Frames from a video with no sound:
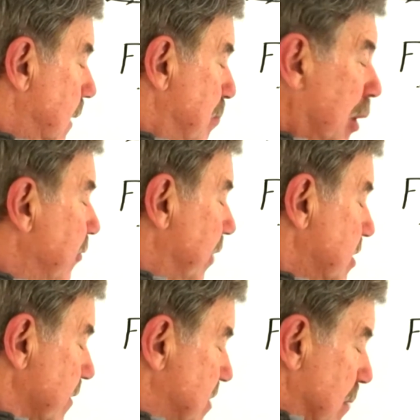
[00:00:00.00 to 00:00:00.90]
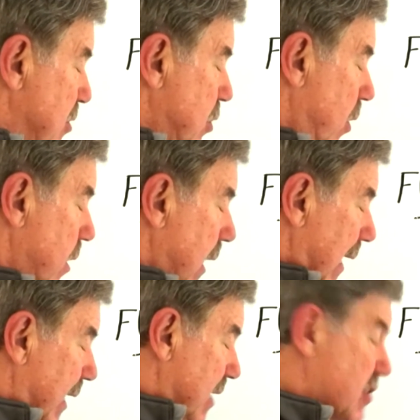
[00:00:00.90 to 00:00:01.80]
billfish of some sort,
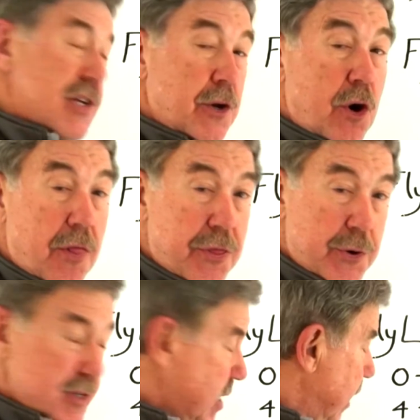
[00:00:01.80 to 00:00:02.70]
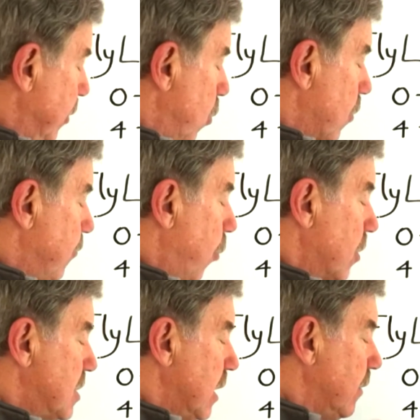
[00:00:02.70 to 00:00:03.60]
consider a 13 or
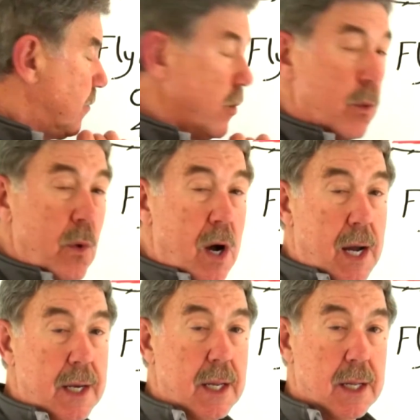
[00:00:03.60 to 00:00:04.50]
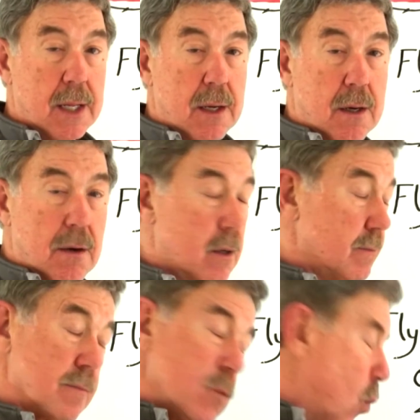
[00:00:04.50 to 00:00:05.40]
14 foot rod, or
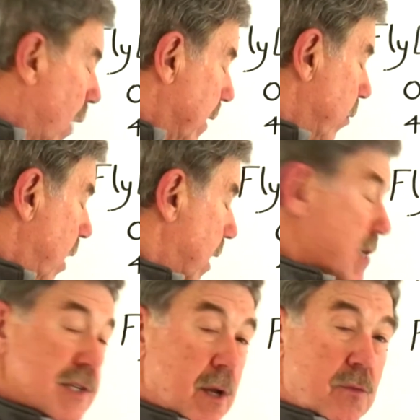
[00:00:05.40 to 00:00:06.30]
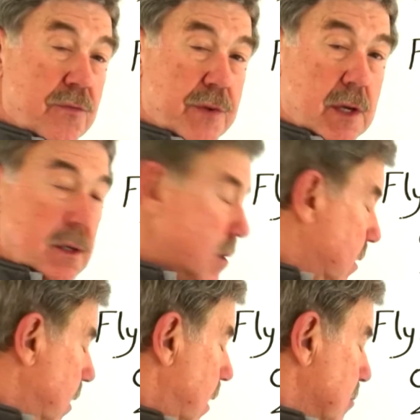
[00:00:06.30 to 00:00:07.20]
weight rod. I said feet.
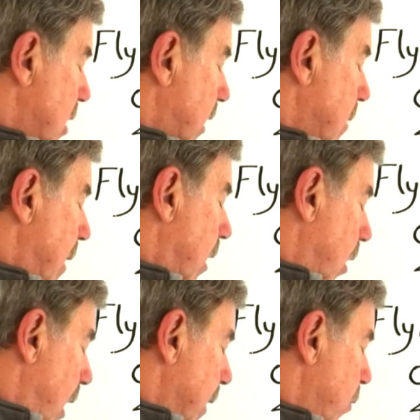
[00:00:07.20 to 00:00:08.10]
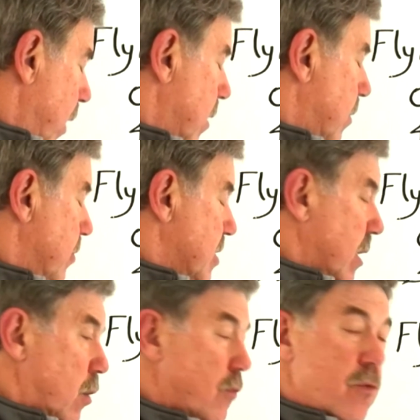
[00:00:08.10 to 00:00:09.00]
I'm talking about line weight,
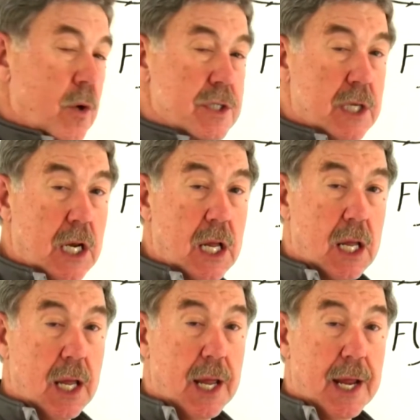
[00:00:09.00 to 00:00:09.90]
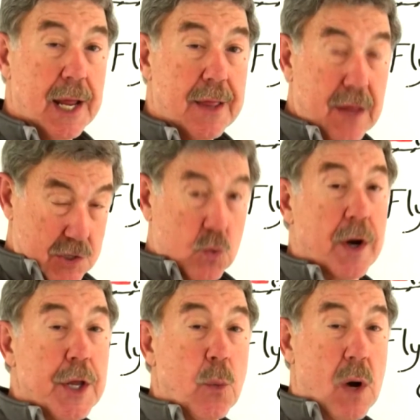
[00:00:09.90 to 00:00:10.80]
13 or 14. That's where
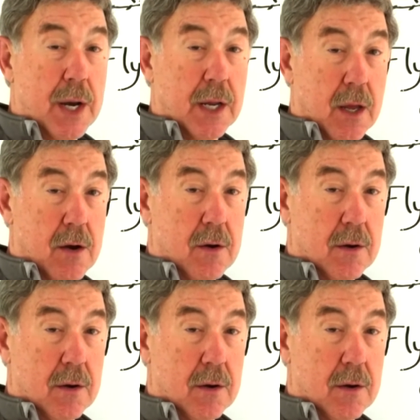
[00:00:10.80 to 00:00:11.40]
you want to go.